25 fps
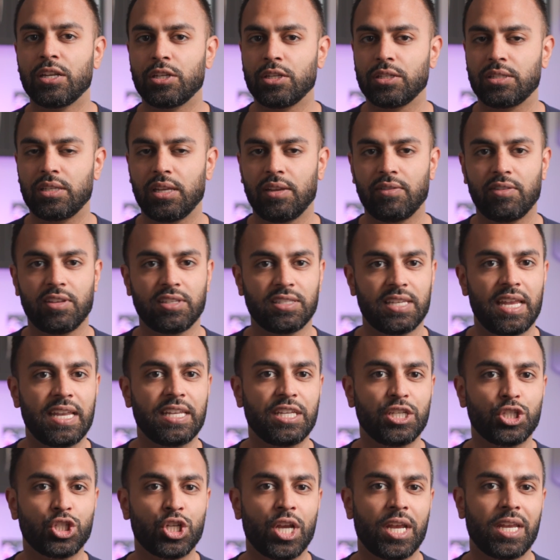to see if there's
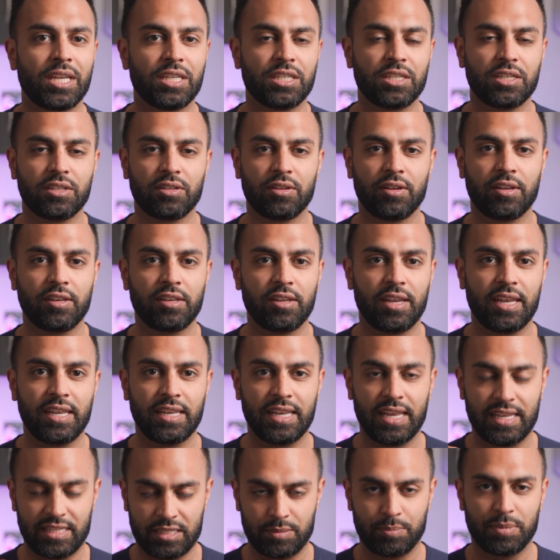any changes
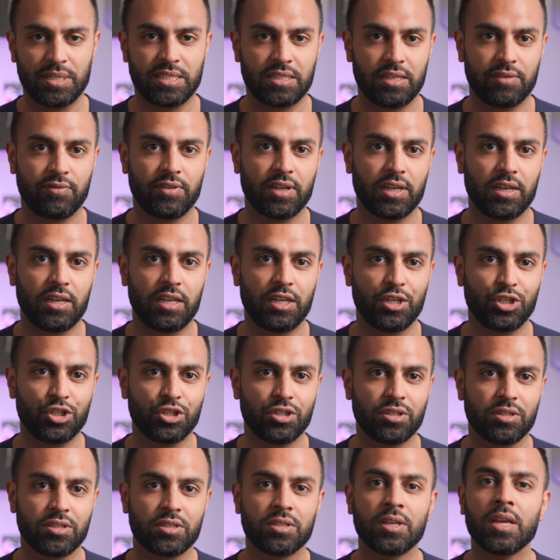in its specific
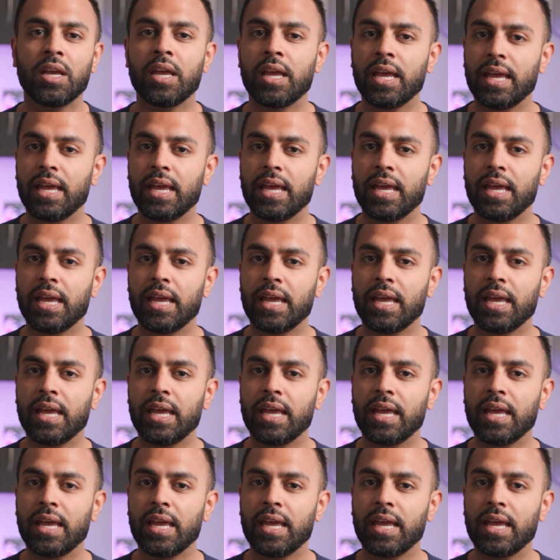lesions.